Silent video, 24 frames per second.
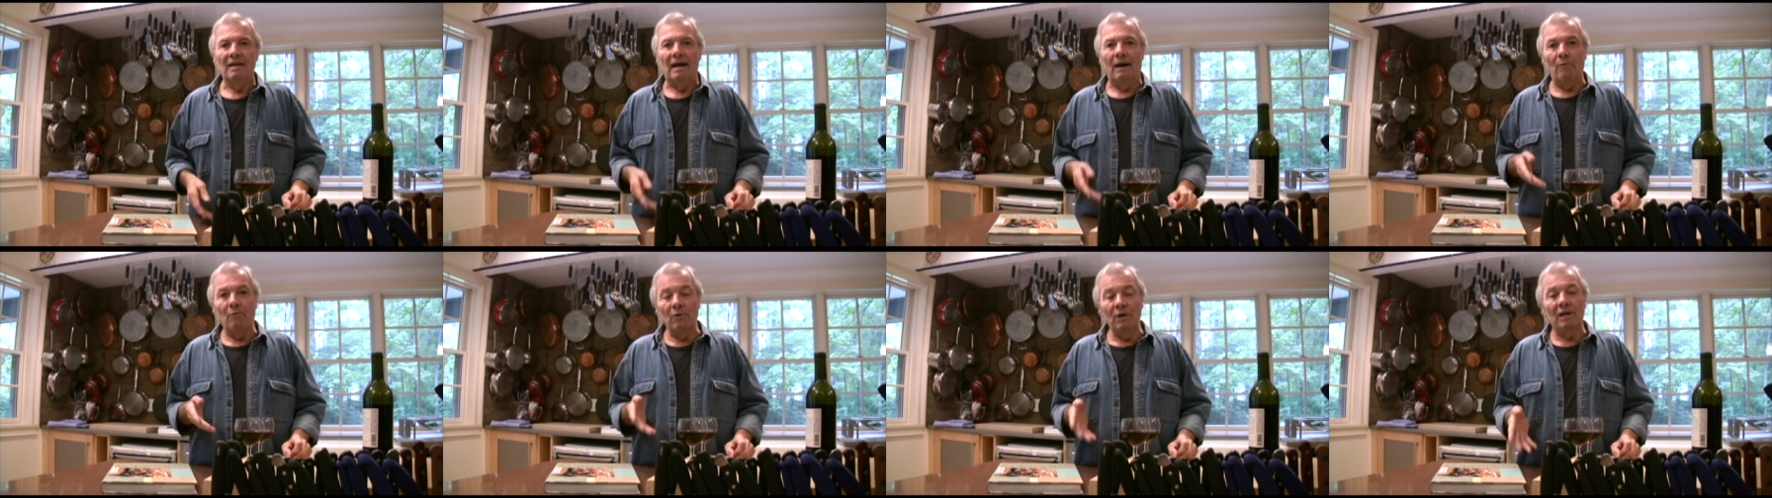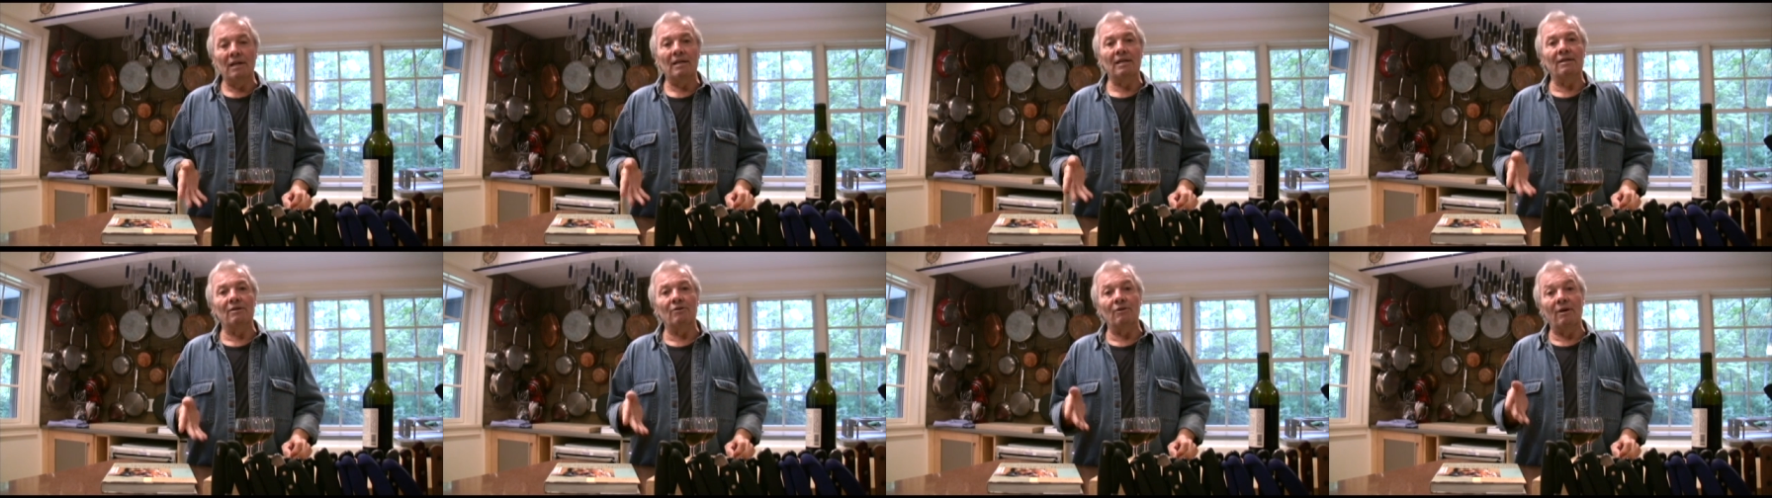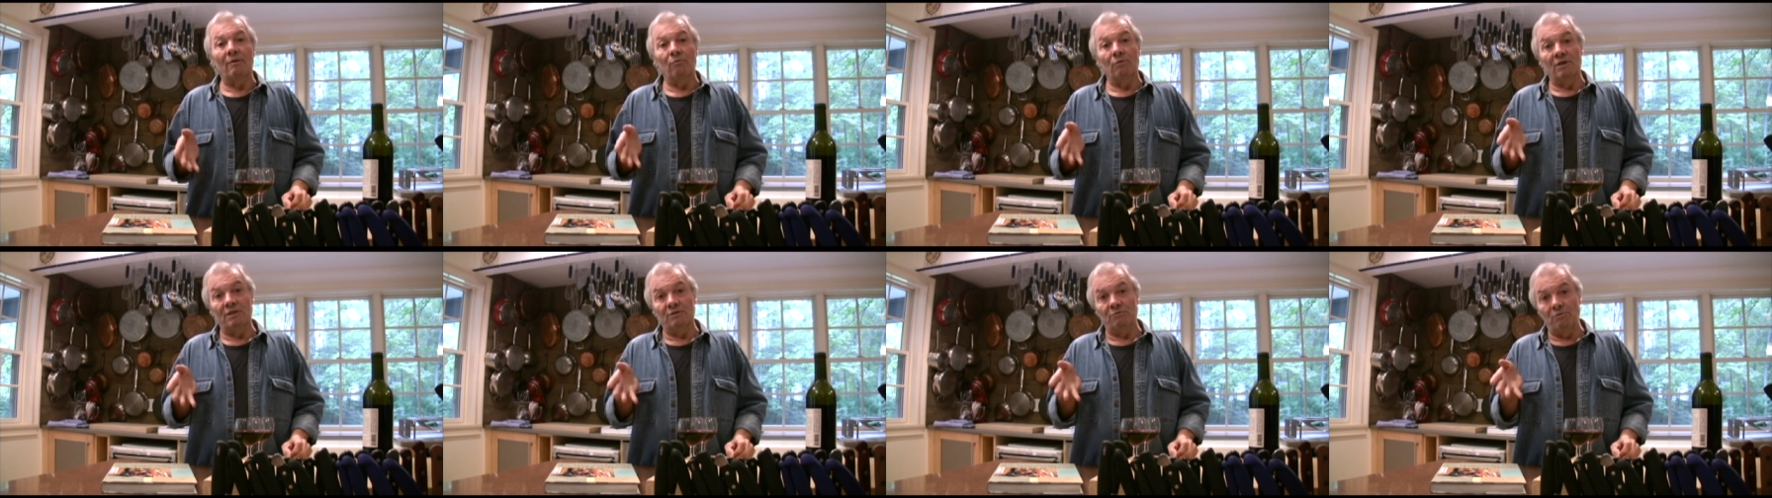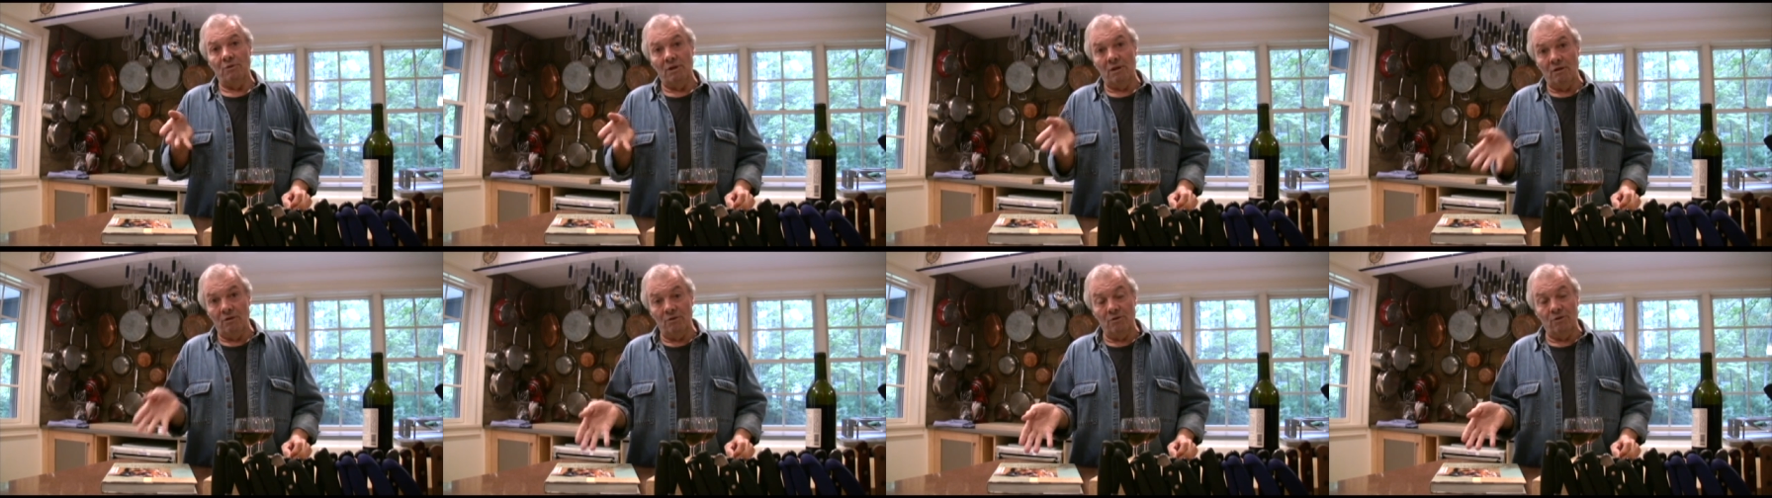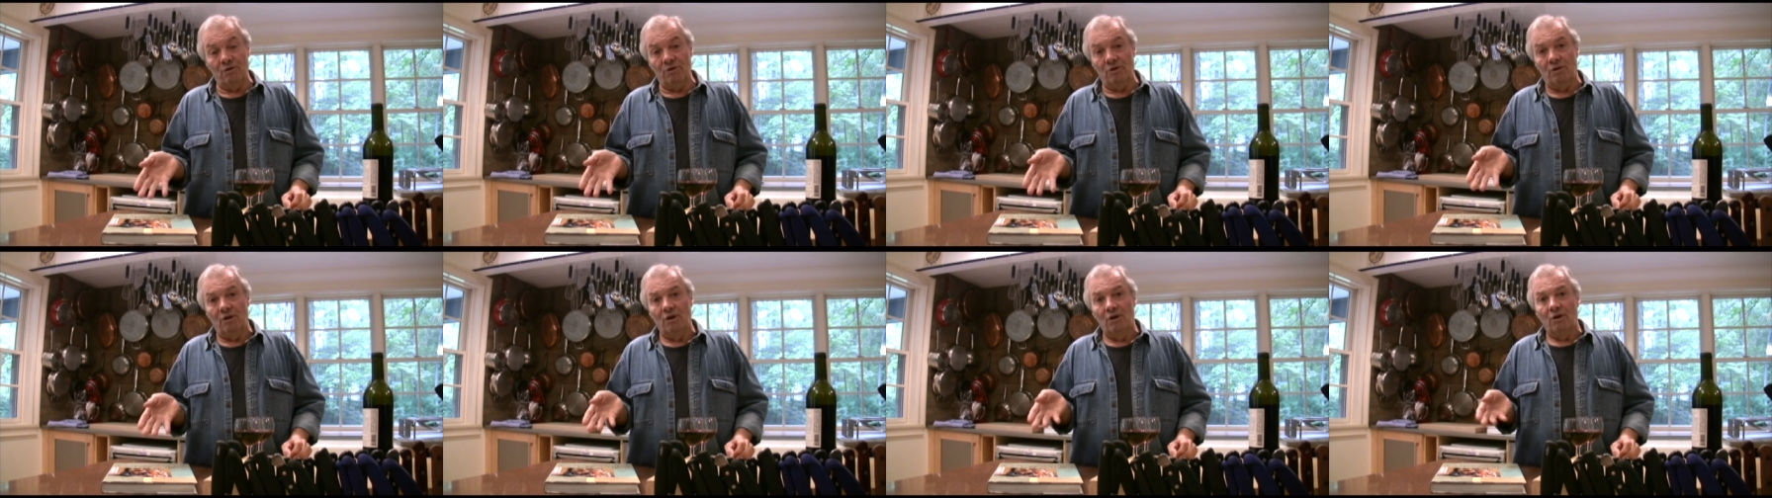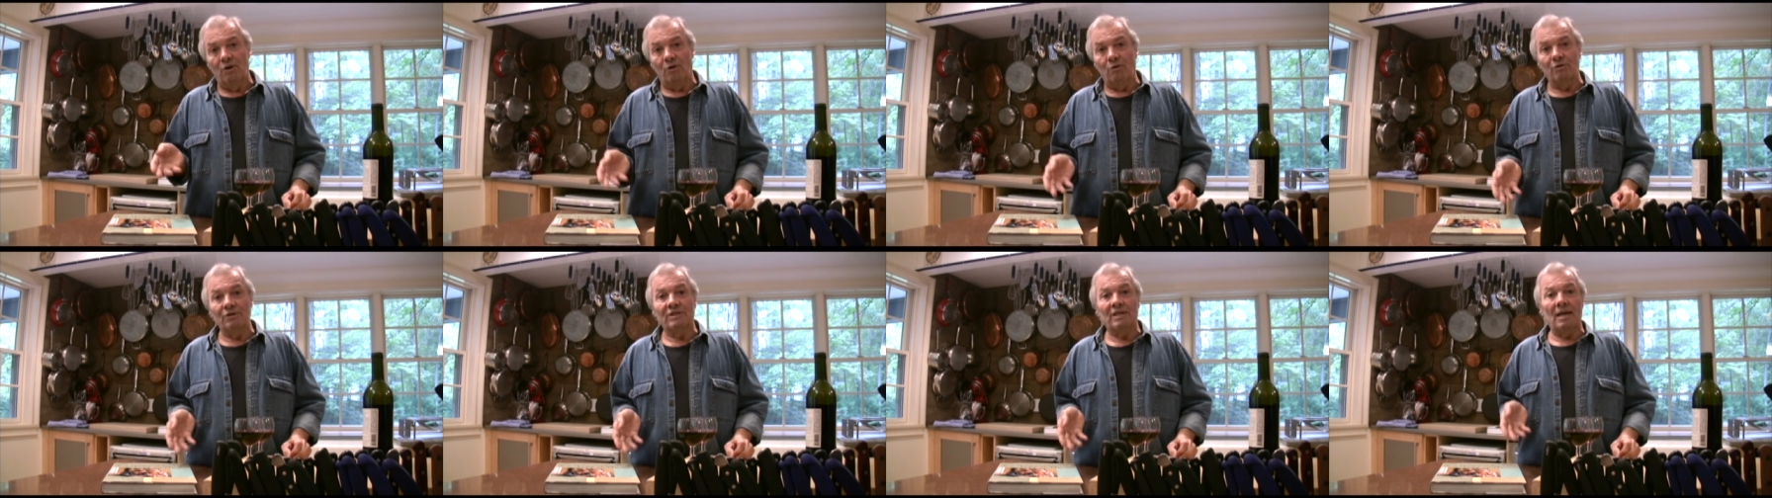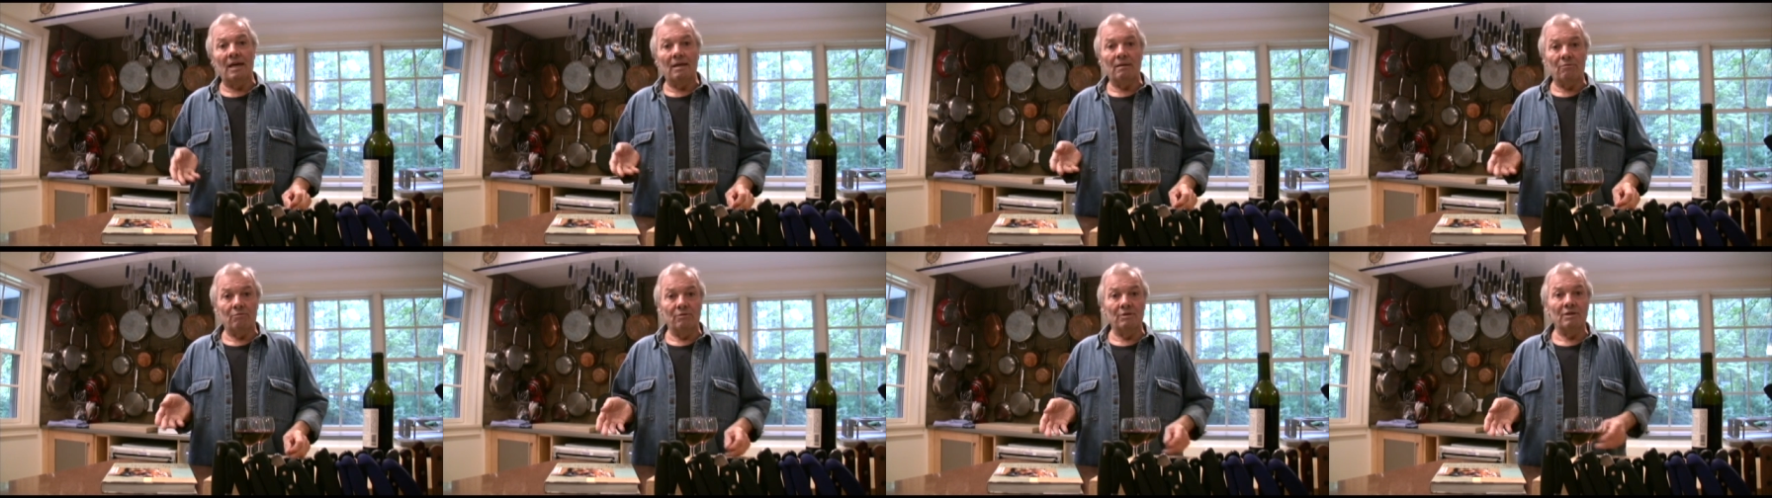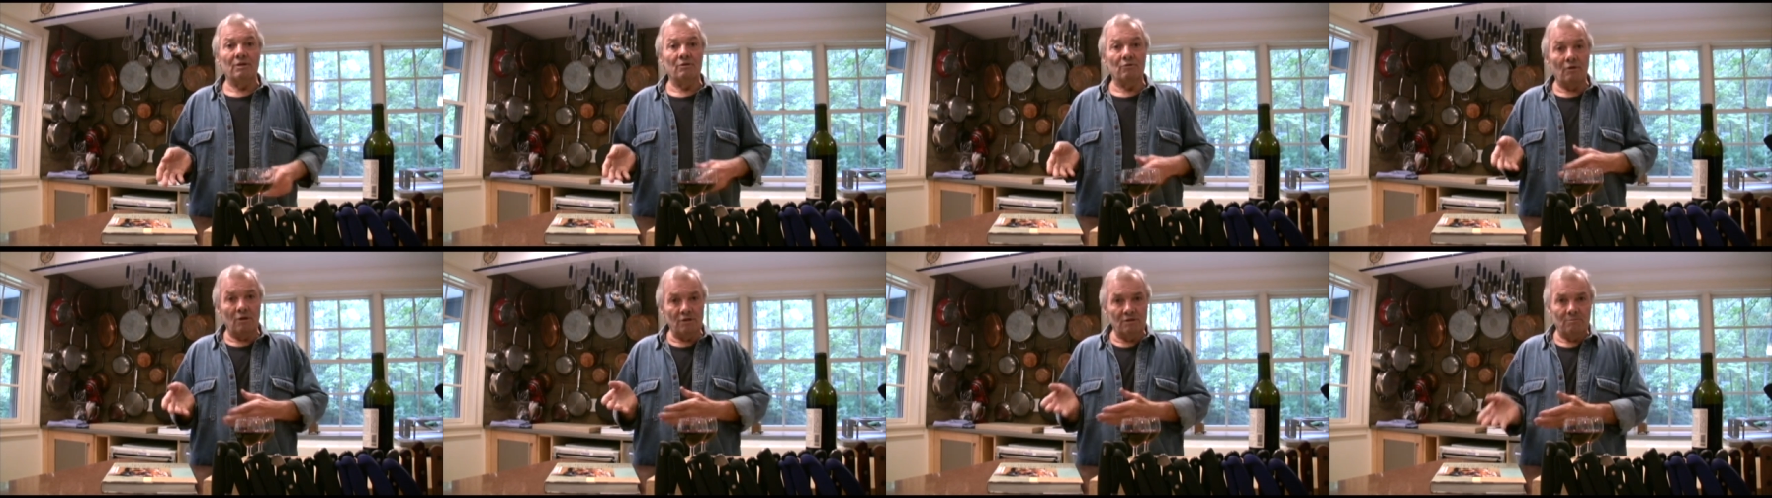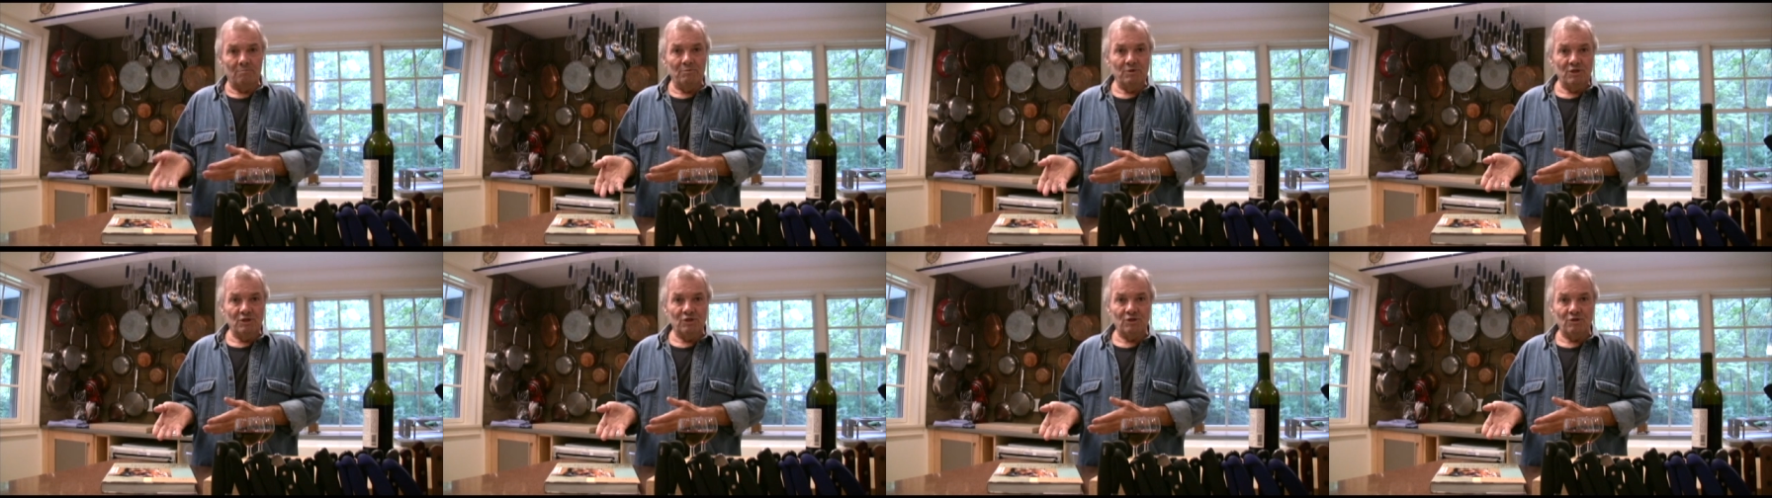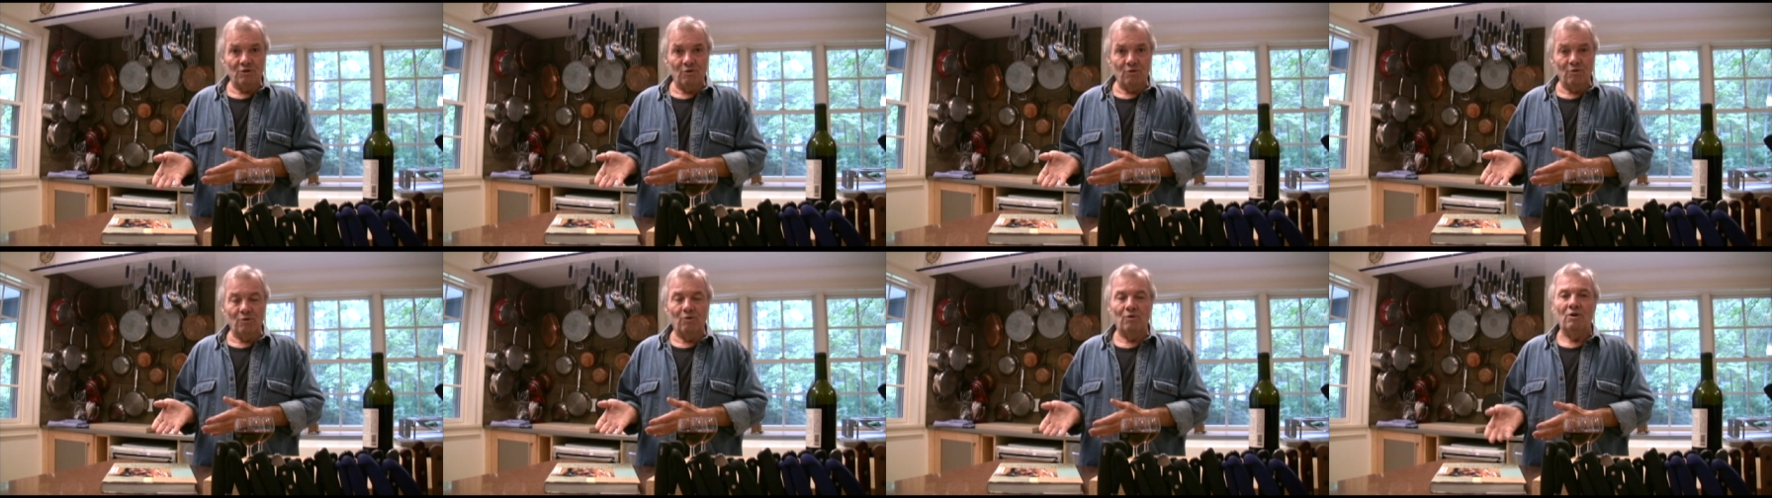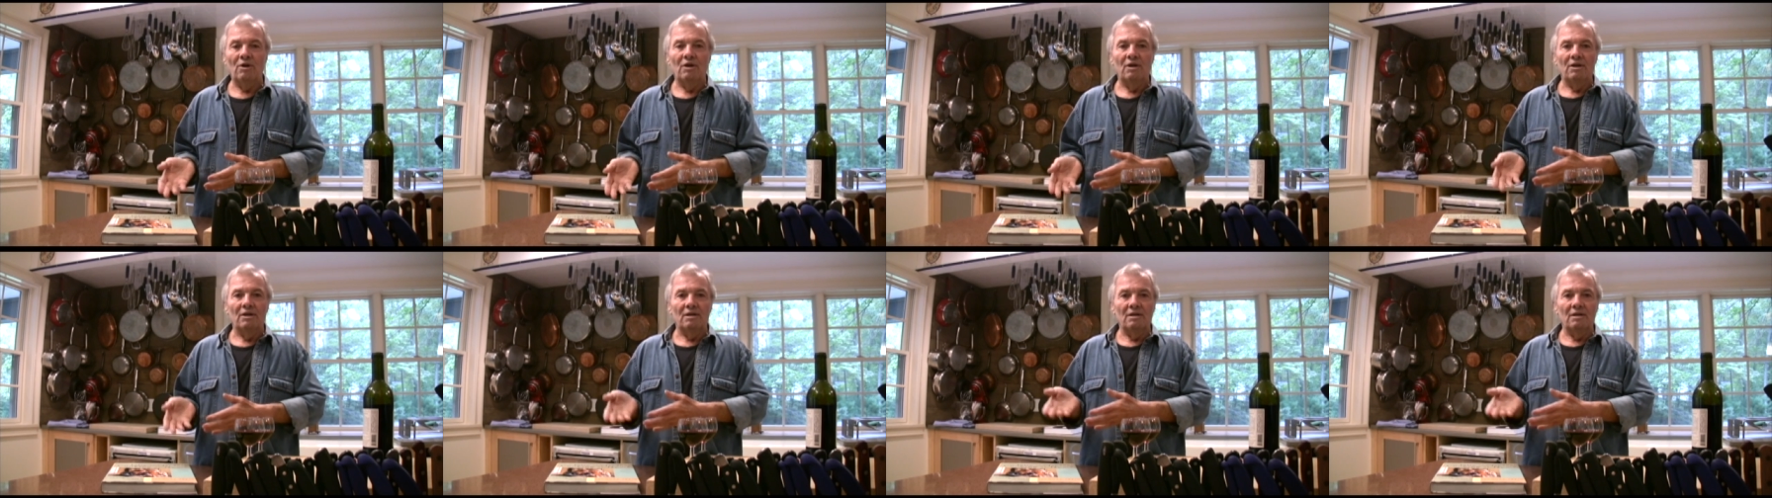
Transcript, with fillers: A week later I was with her on Catherine Grosby's show